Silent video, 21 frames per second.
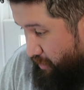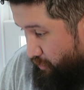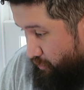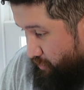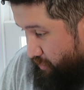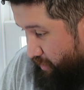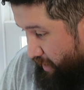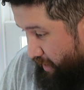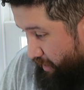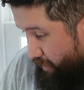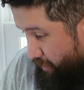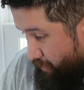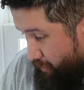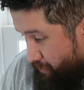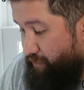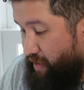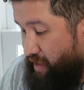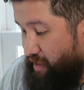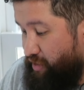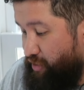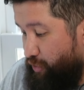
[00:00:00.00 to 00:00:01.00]
goes there,
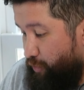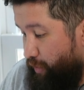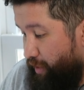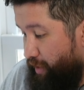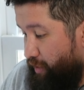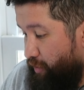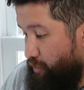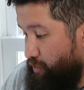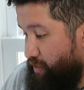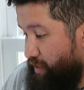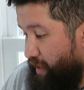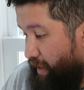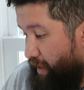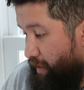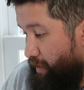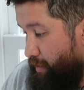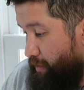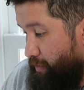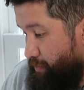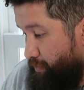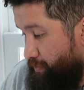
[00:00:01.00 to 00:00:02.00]
venturi goes
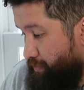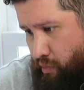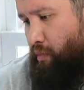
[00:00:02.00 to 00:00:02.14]
there.